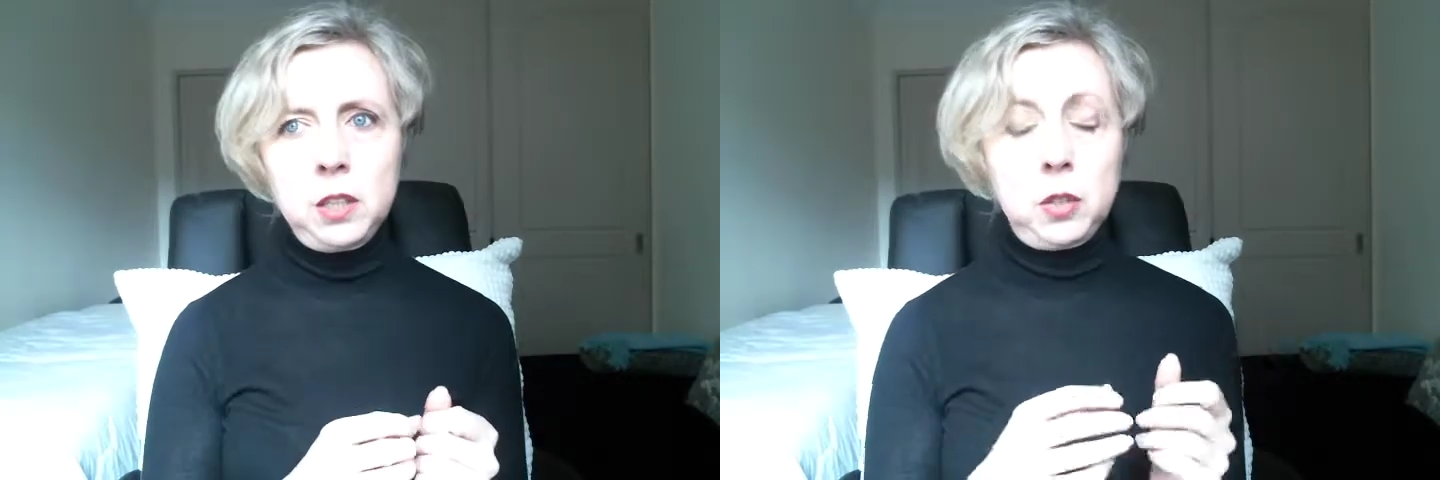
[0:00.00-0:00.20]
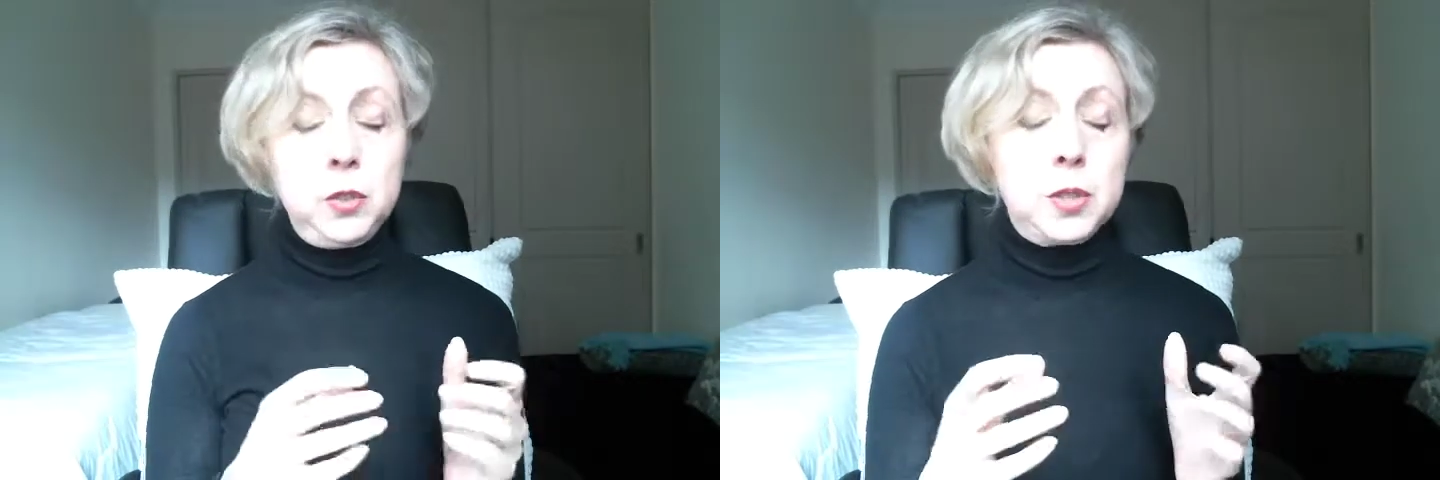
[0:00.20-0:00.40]

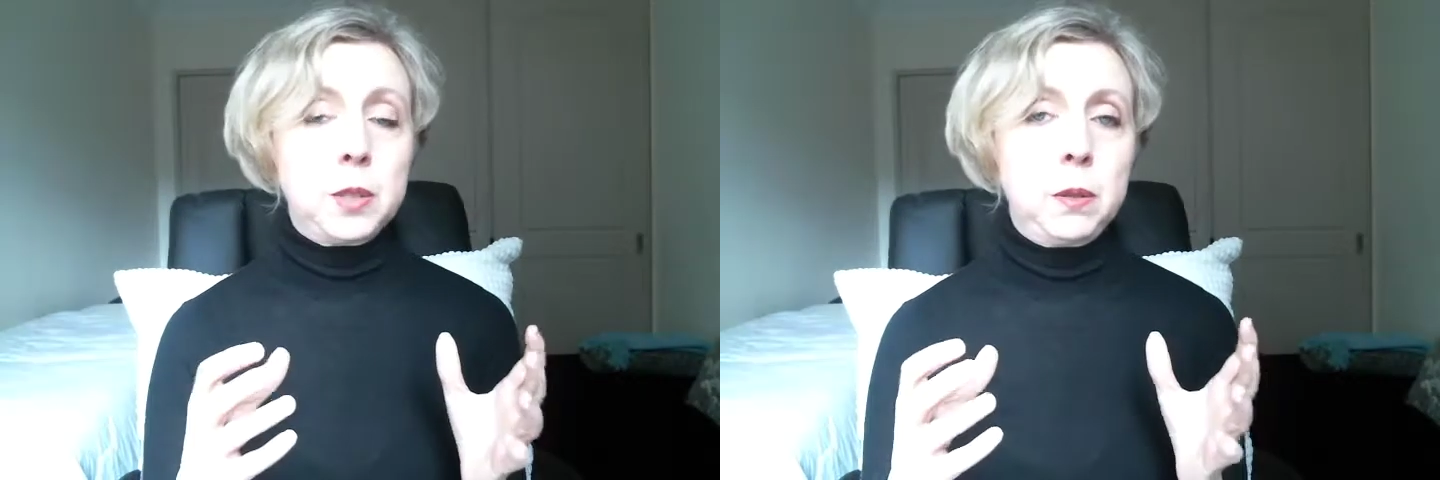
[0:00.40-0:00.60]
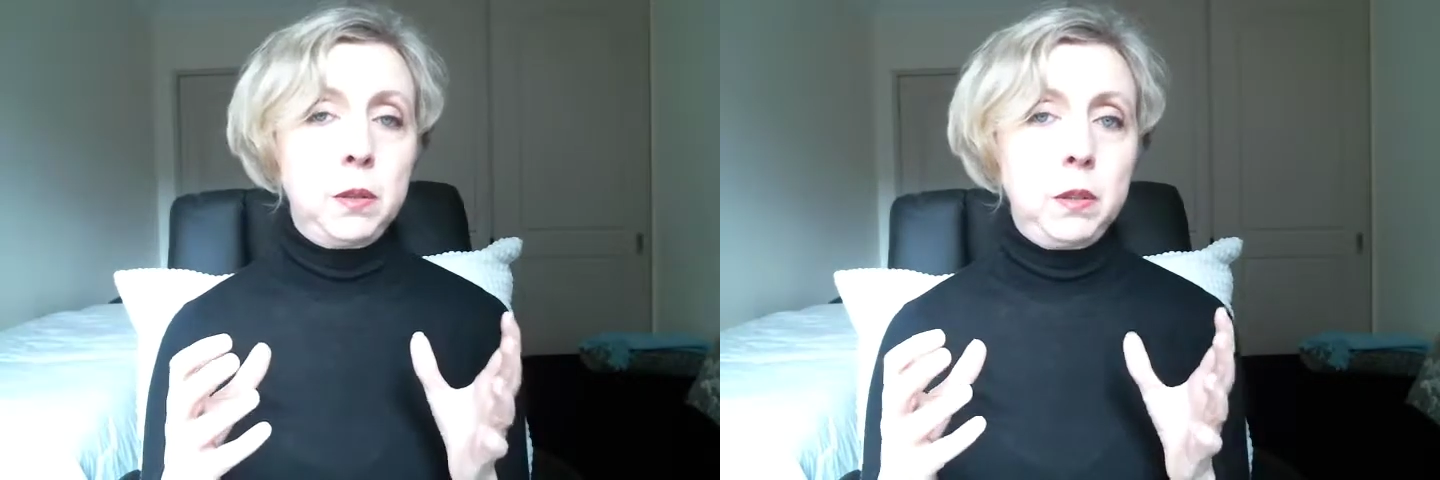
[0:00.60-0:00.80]
use
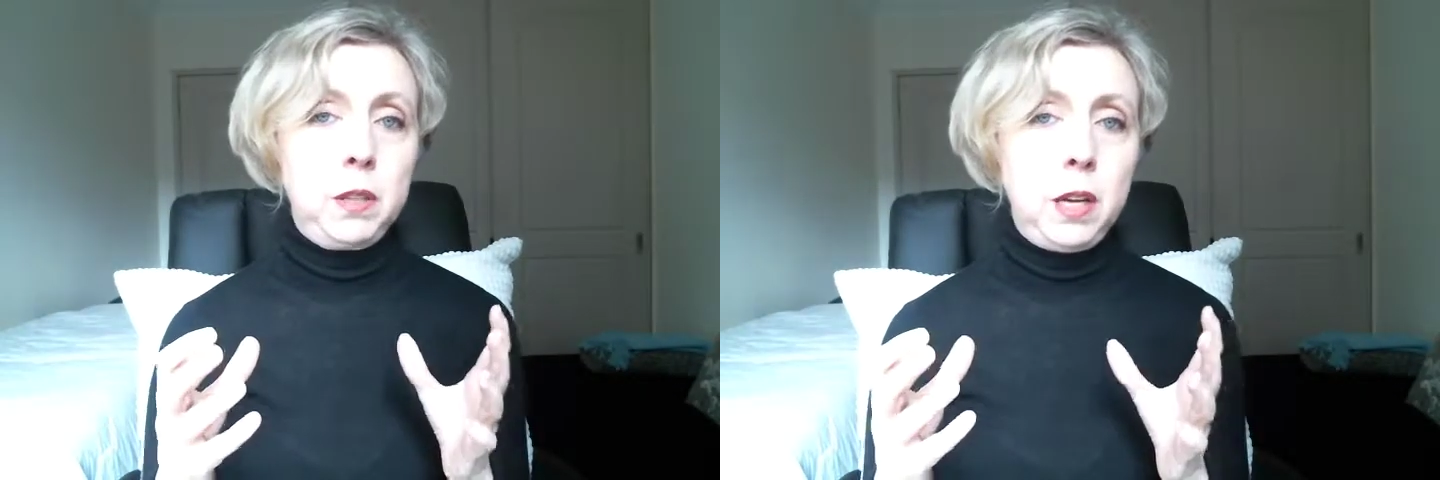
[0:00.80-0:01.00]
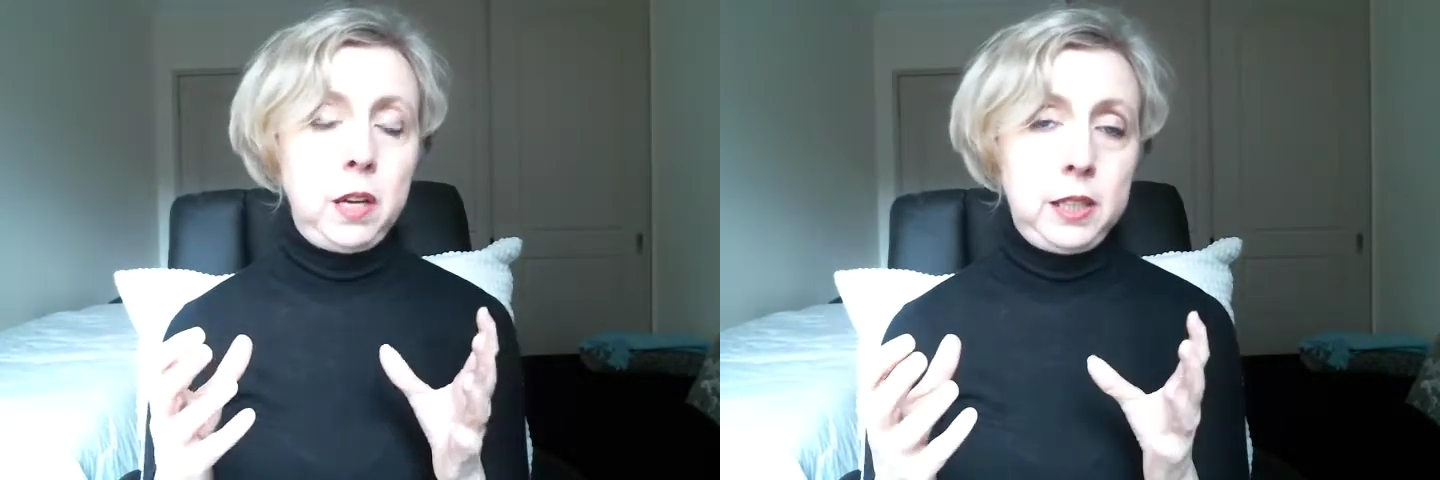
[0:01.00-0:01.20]
the
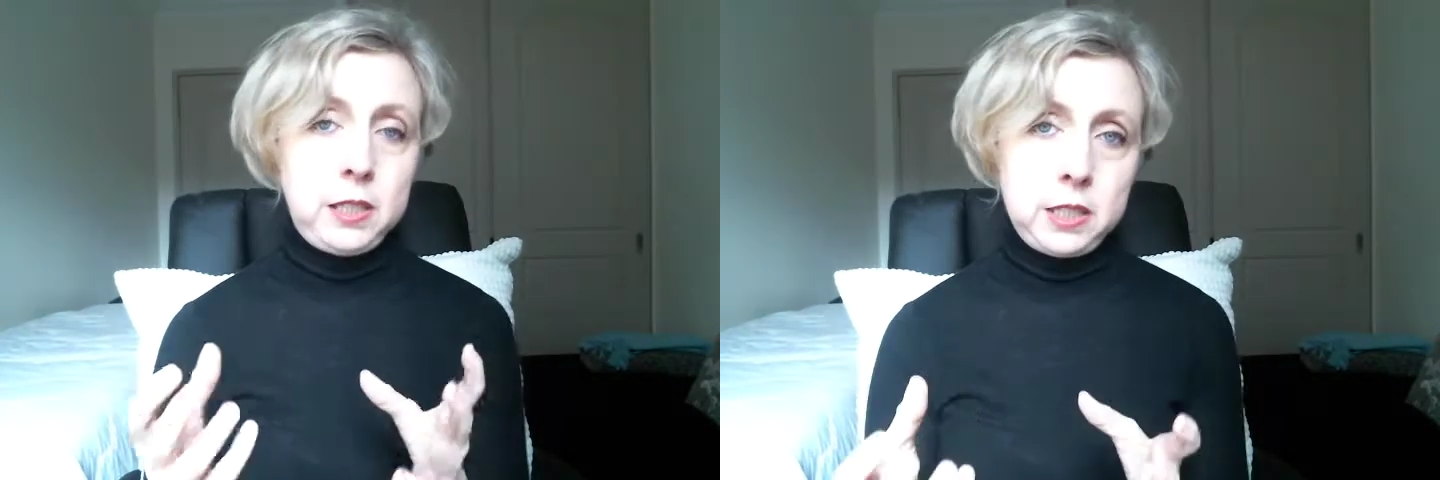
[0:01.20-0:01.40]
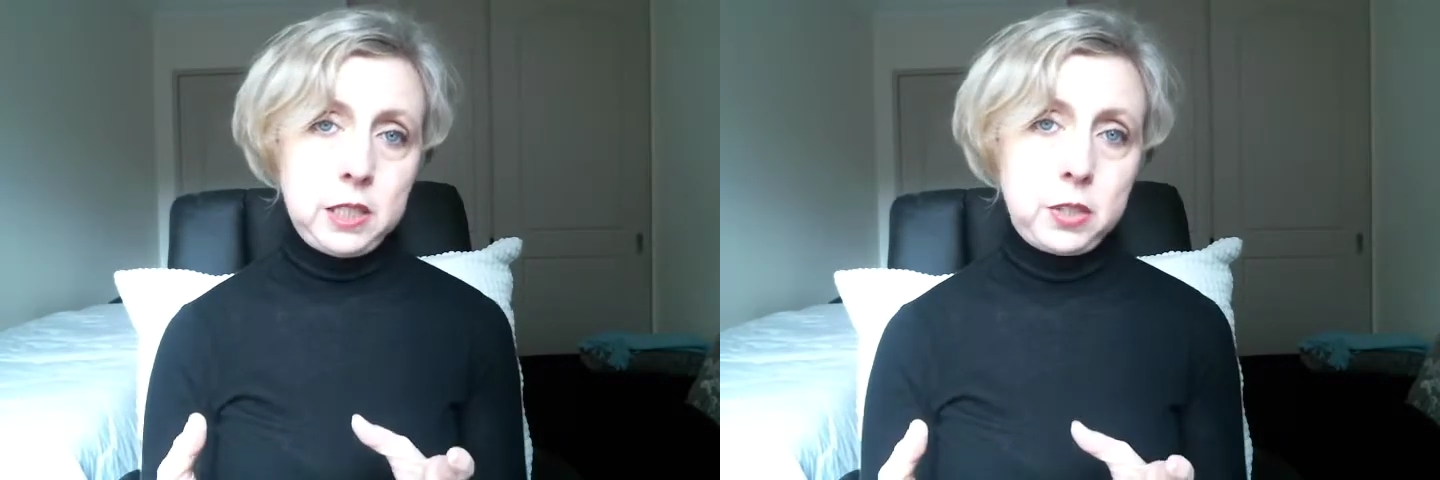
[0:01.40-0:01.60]

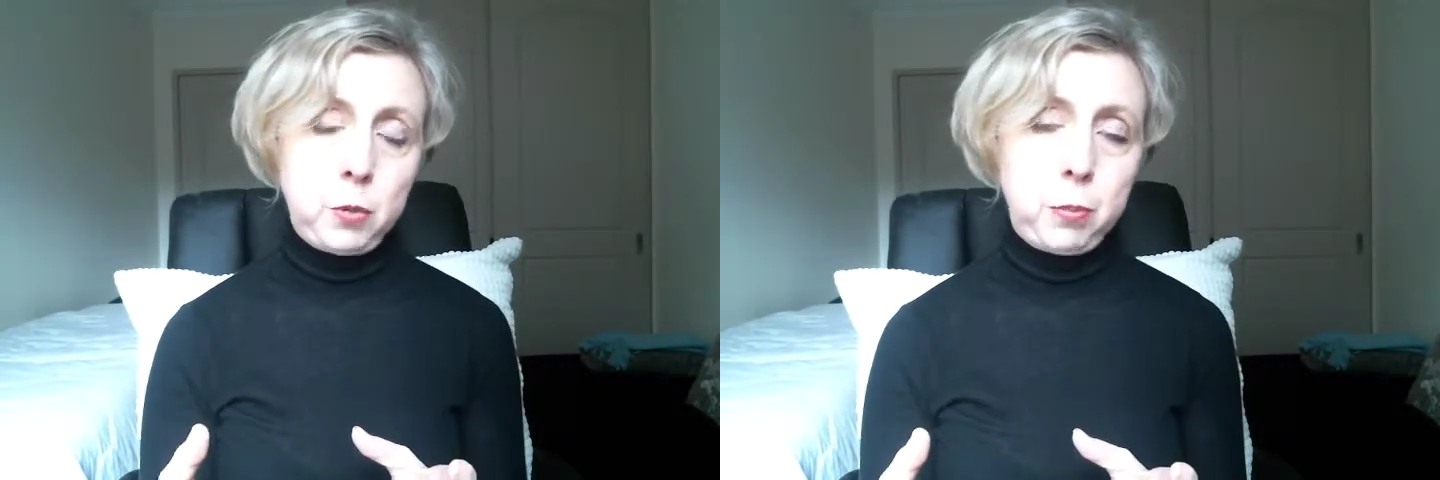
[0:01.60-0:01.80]
interdental